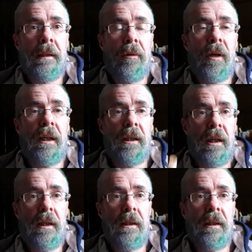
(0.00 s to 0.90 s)
Okay,
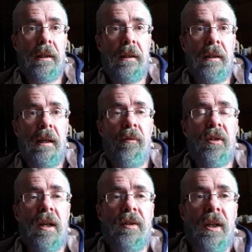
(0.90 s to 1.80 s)
you
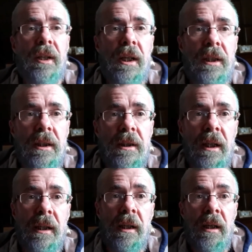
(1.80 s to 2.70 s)
advertise it at
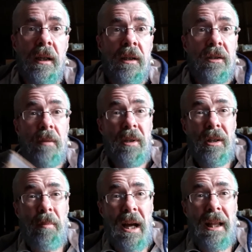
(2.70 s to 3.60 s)
£9.99. Somebody
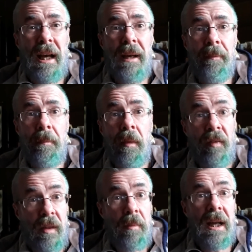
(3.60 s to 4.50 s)
going to buy that?
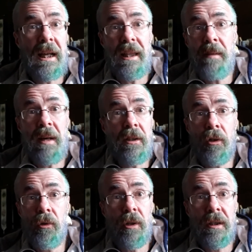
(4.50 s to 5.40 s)
They might
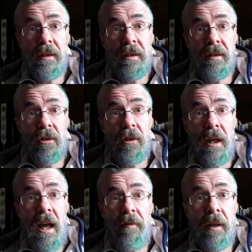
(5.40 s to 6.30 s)
not know that it's going
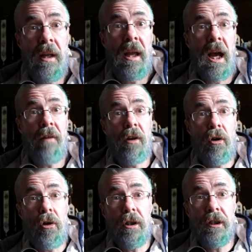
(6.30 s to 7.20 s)
to have it. A
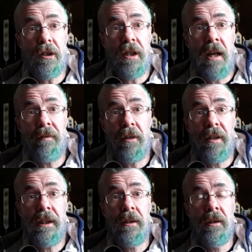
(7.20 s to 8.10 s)
recorder doesn't have a
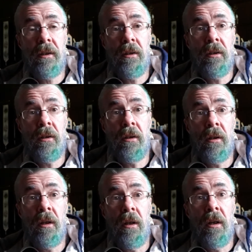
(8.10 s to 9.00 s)
reed.
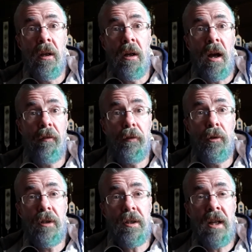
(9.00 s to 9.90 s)
A
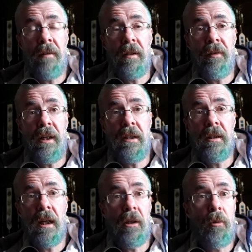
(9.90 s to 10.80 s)
flute doesn't have a reed.
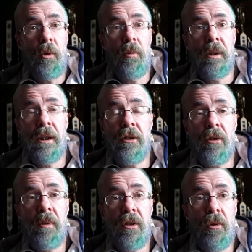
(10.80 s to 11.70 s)
A lot of woodwind
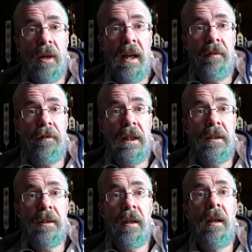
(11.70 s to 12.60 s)
instruments don't have
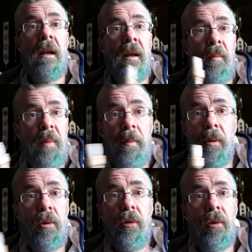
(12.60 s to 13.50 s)
reeds. People
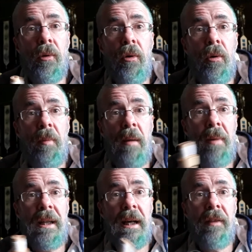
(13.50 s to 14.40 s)
who don't know might
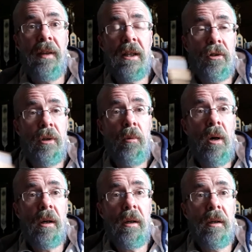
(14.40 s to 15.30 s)
buy that and think it's going to work.